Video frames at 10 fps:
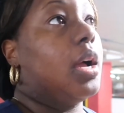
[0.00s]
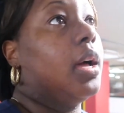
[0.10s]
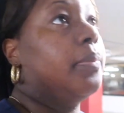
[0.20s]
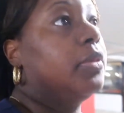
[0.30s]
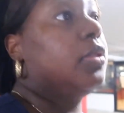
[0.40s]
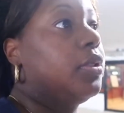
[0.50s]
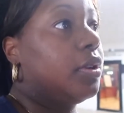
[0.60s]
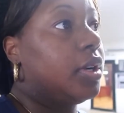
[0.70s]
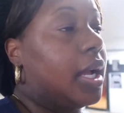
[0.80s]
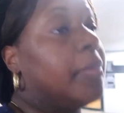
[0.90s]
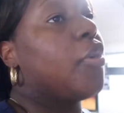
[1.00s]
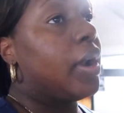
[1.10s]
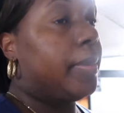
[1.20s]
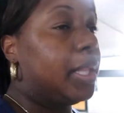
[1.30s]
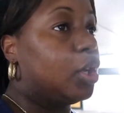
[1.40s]
I'm
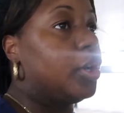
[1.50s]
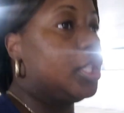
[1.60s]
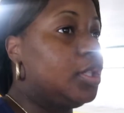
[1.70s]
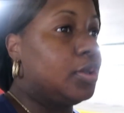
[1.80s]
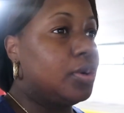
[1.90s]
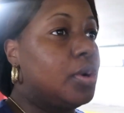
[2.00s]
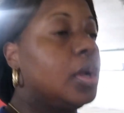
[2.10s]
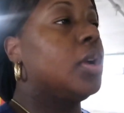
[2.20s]
going to be 32.